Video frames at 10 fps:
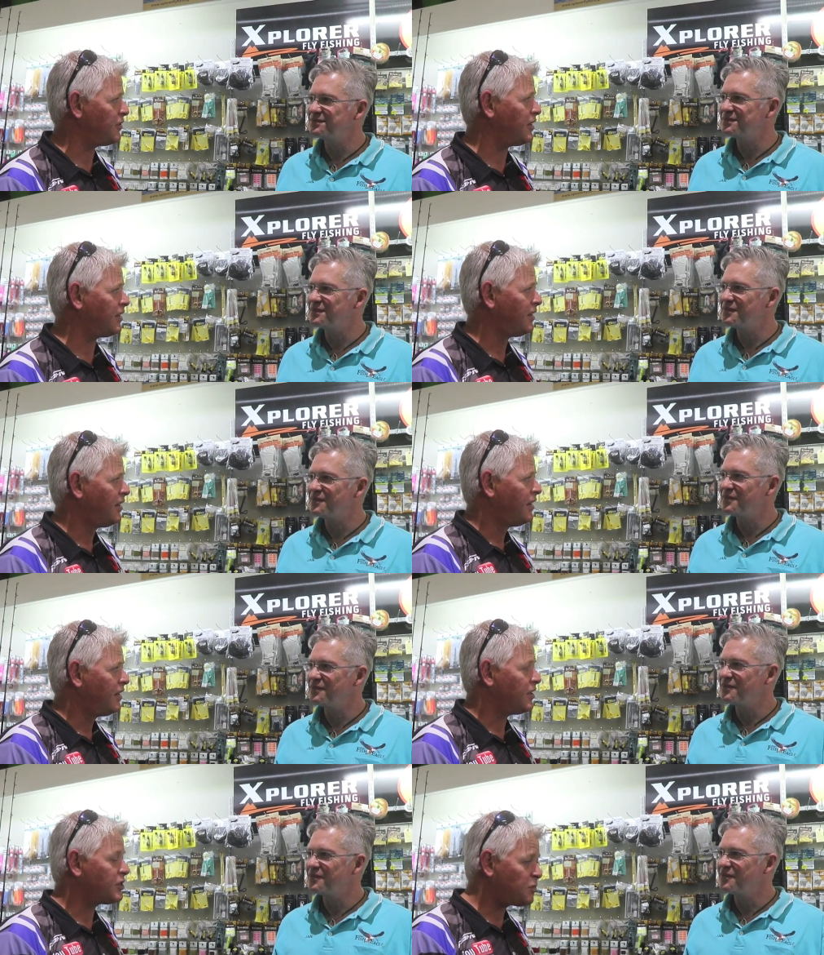Speaker 1: of the,
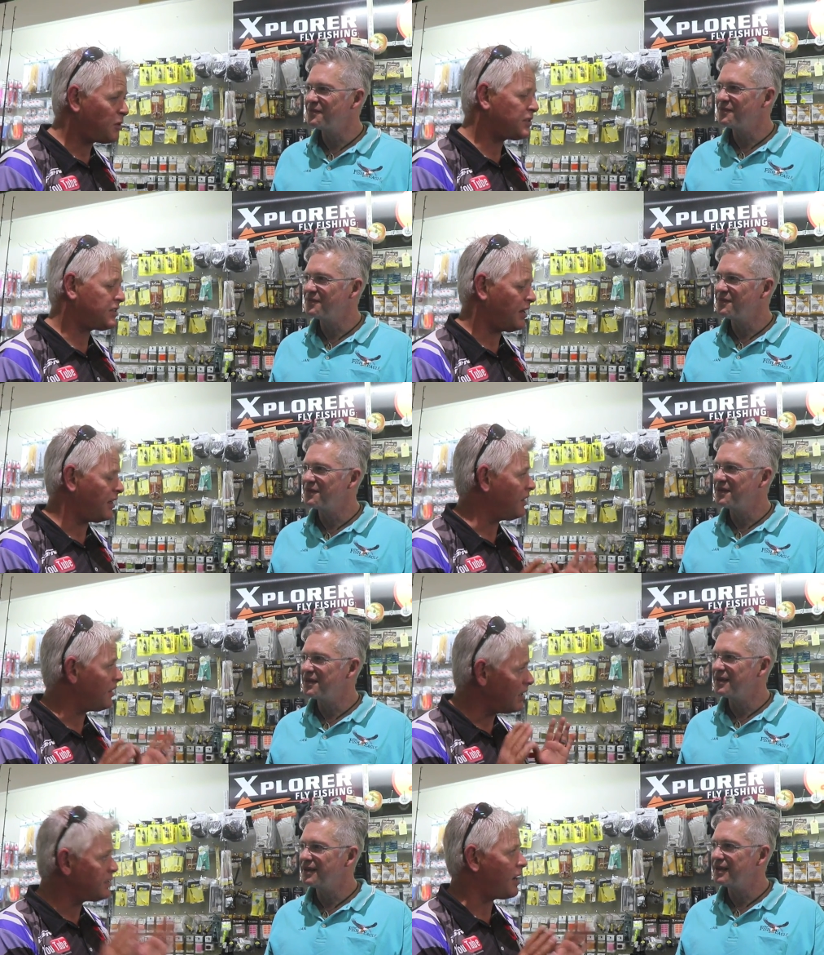the spots and
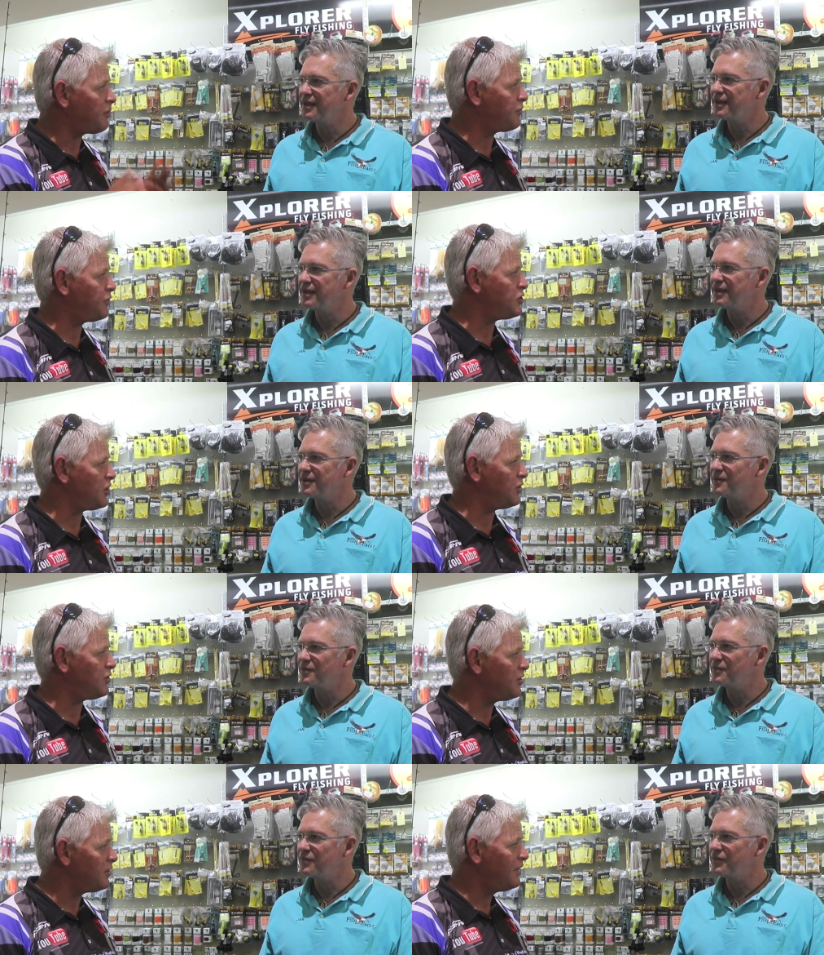the, type of fishing
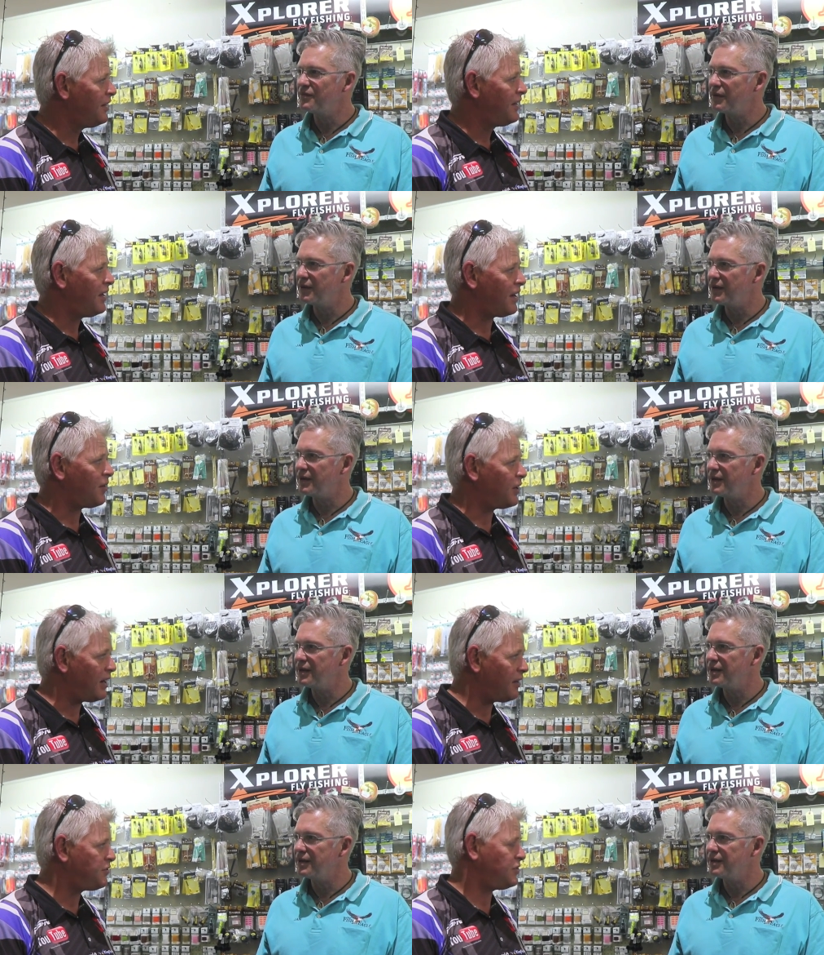you do and I
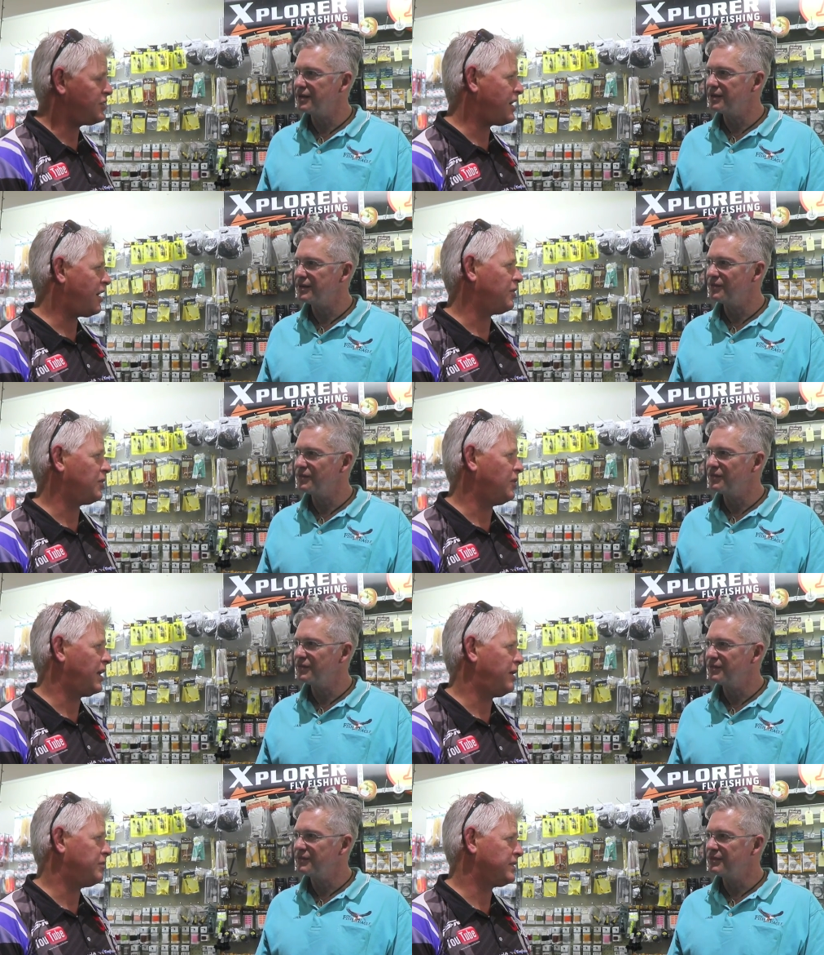would love to see how it
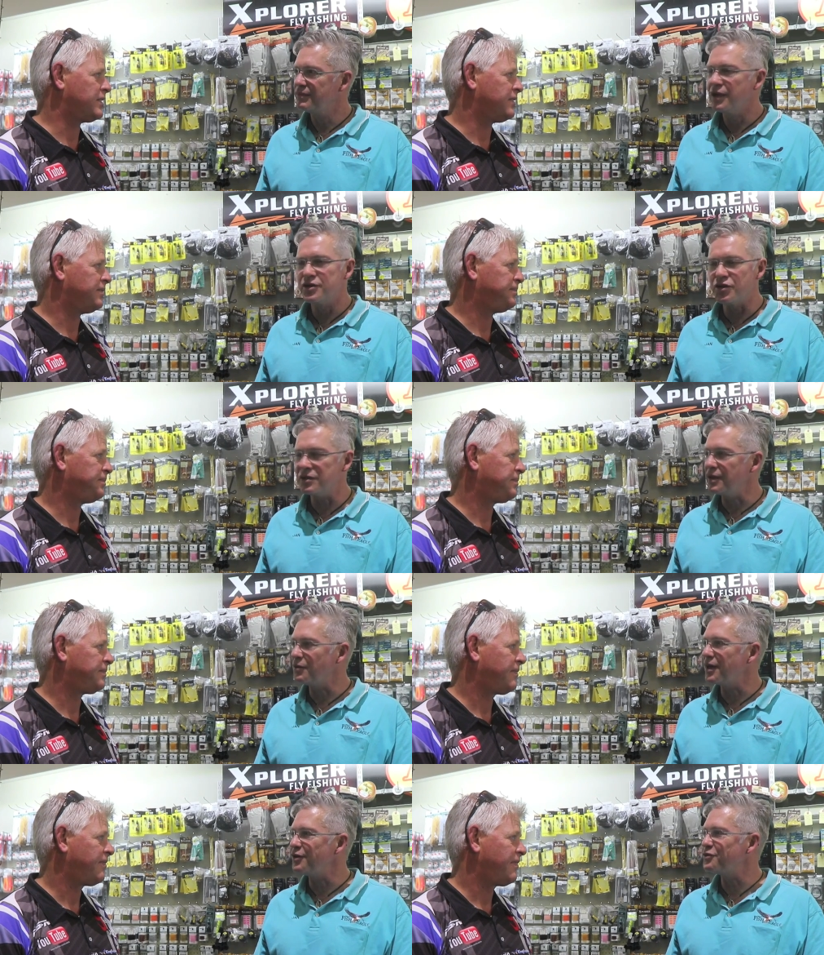all happens.
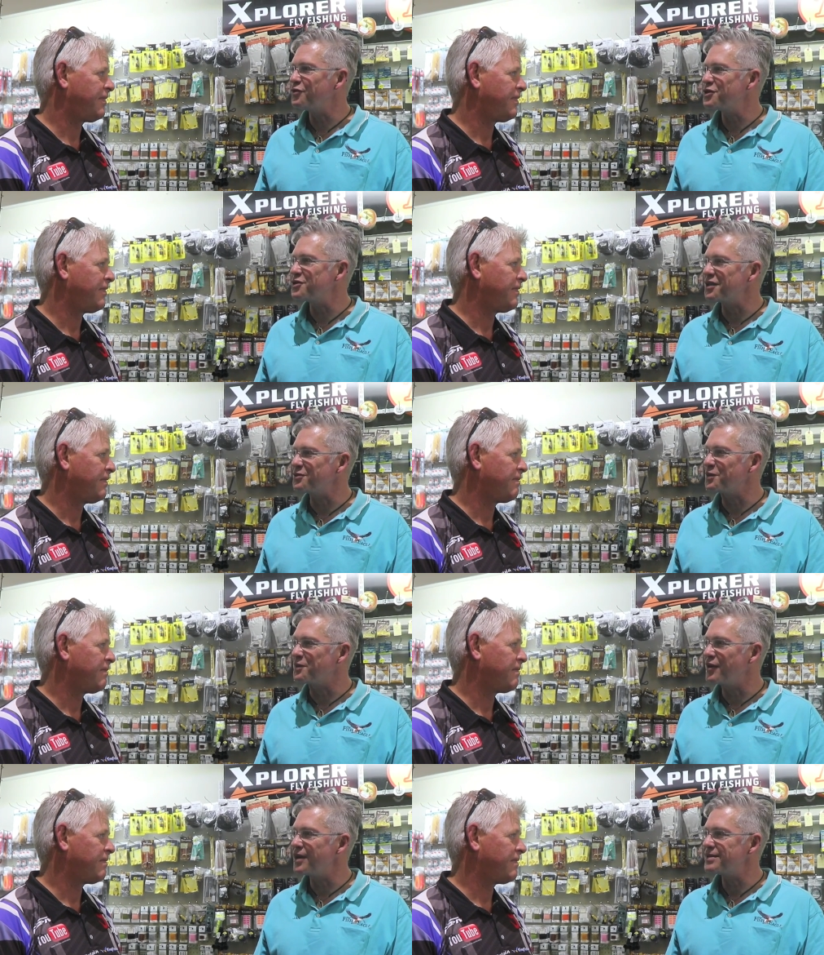
Speaker 2: Certainly, well I look forward to it, it
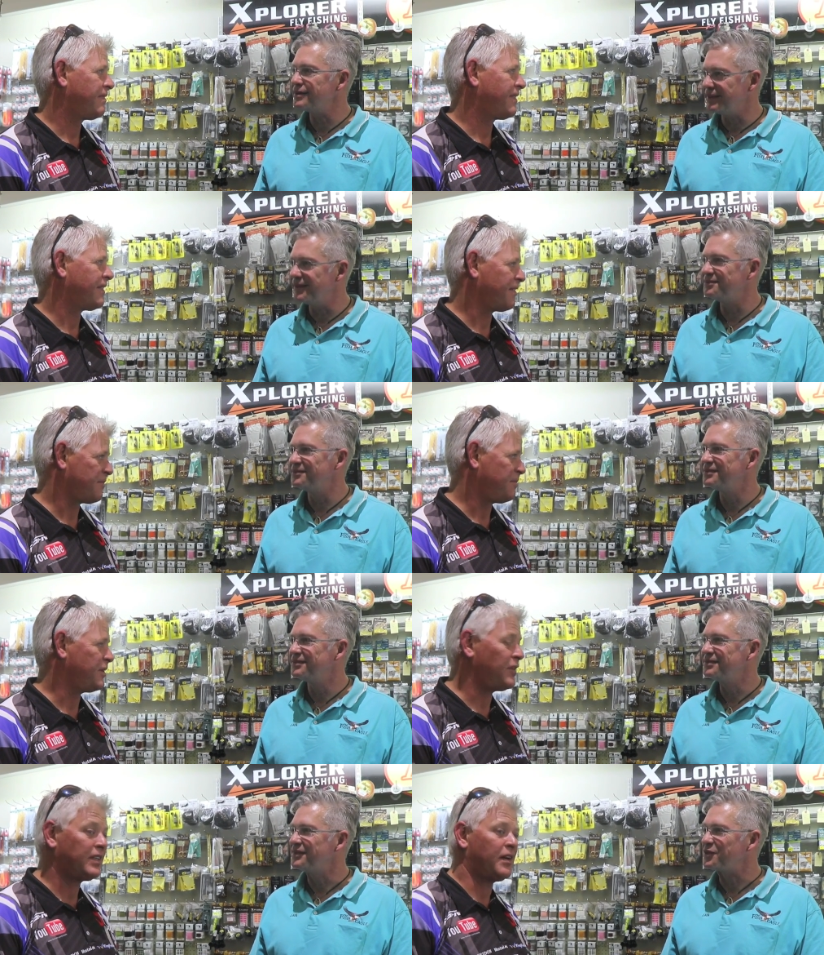would be great. Yeah.
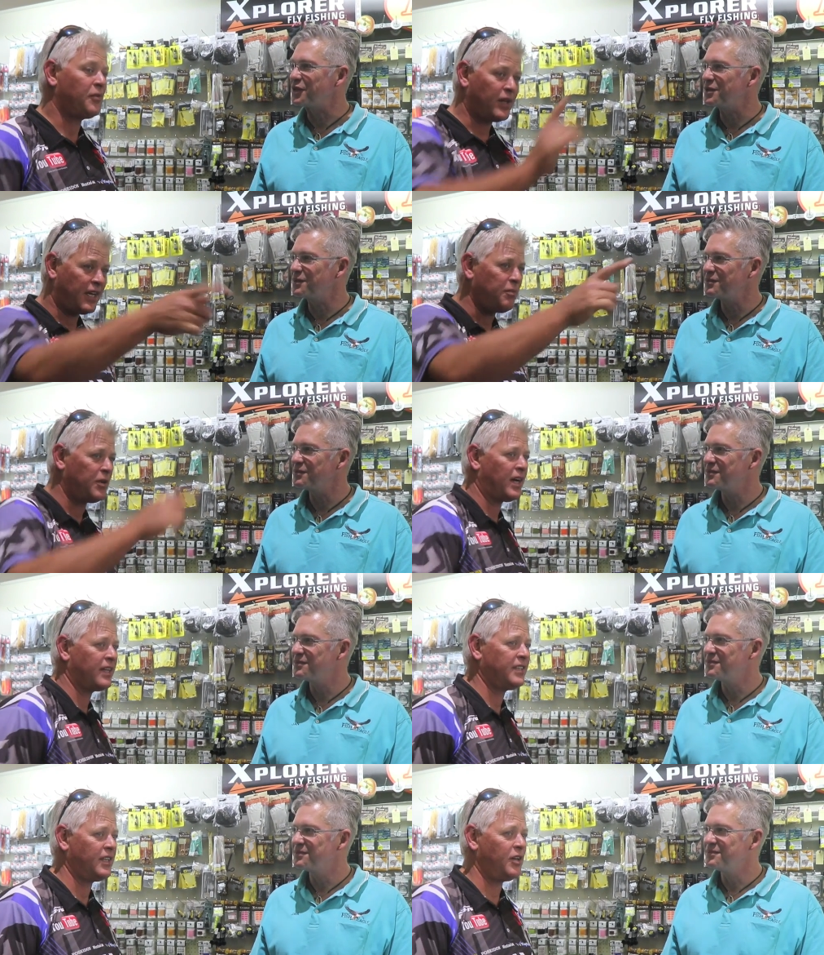
Speaker 1: Perfect, and we'll keep you
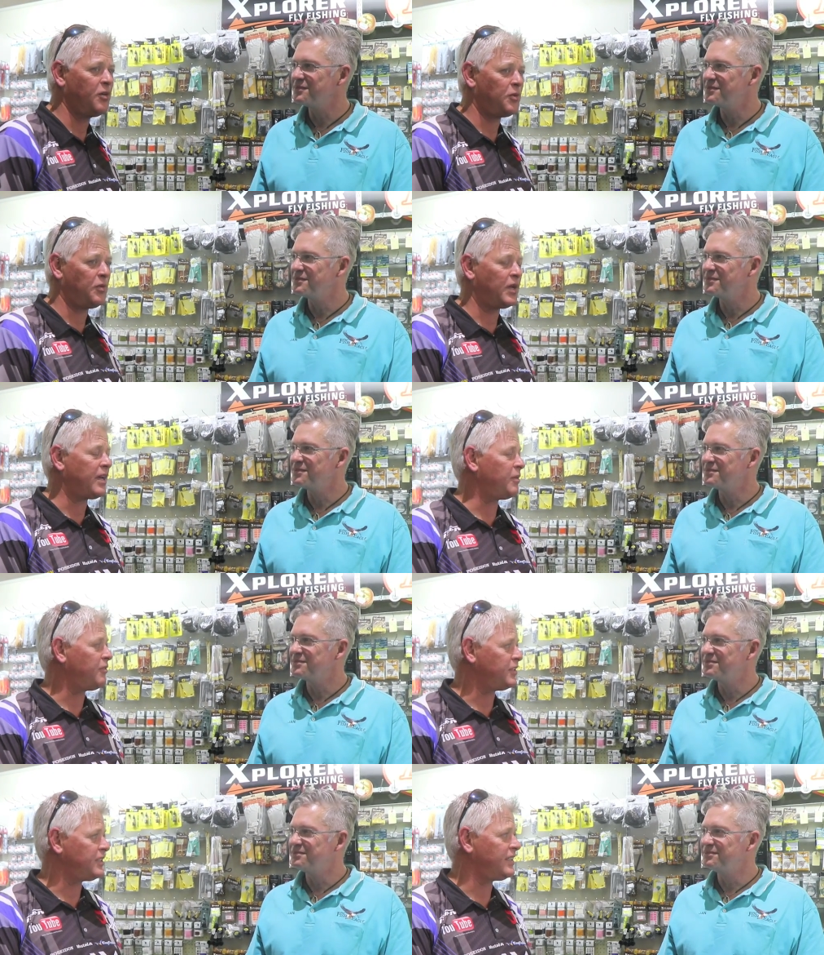guys in the loop when we come
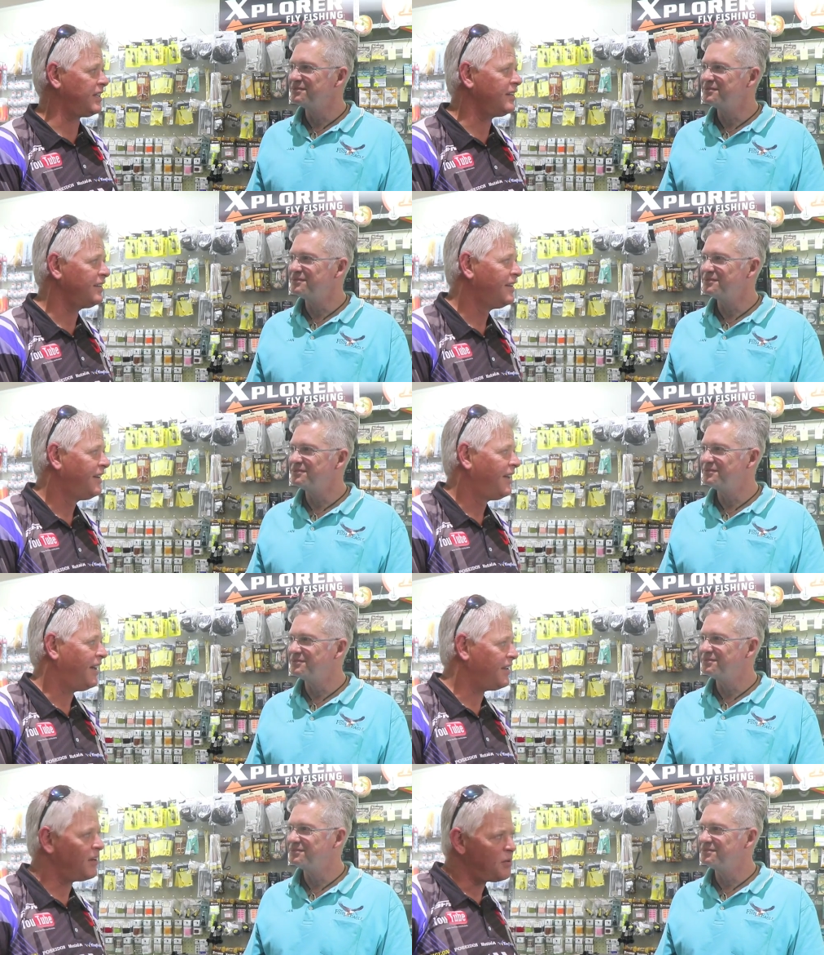and visit Jan,
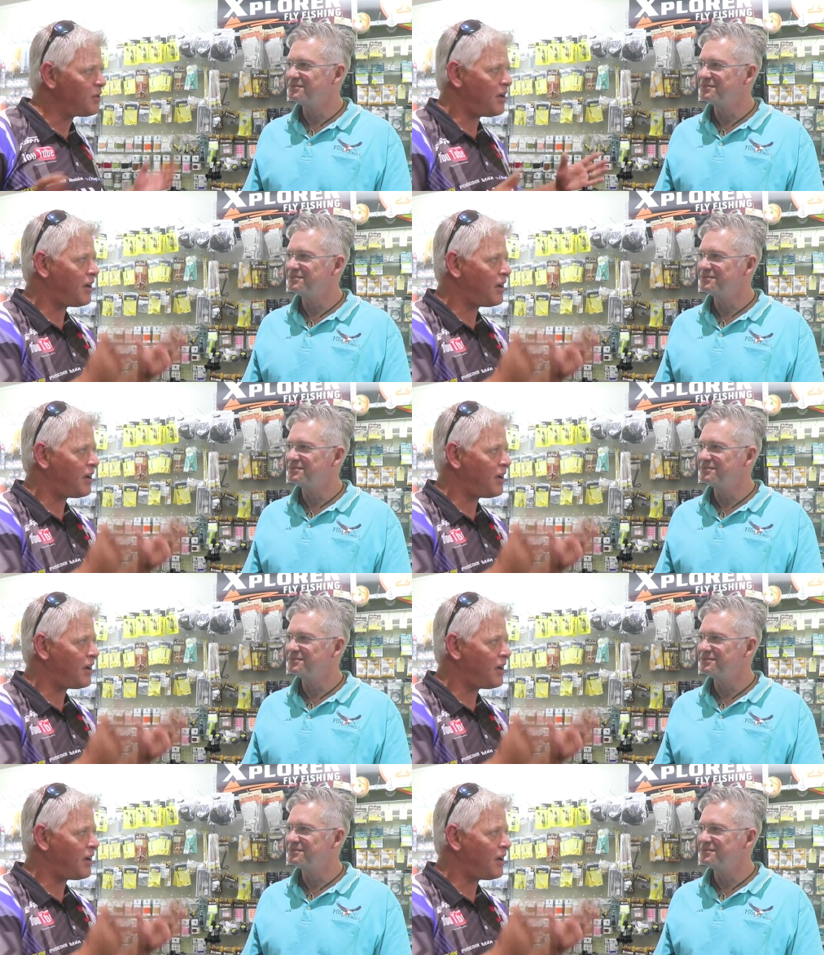and then we'll go